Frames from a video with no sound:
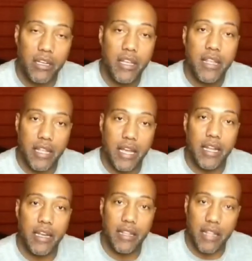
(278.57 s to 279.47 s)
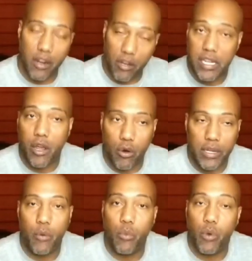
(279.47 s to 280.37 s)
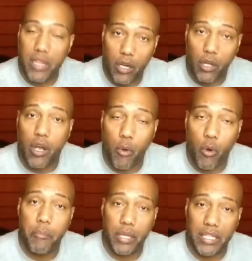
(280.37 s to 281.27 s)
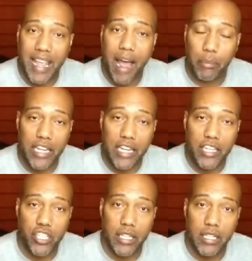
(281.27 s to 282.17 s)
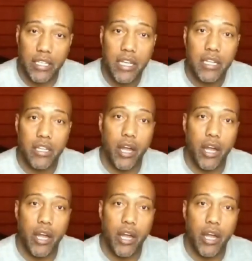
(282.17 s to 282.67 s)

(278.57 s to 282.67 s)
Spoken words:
then they'll say, okay, we can come on and put the application in. Okay.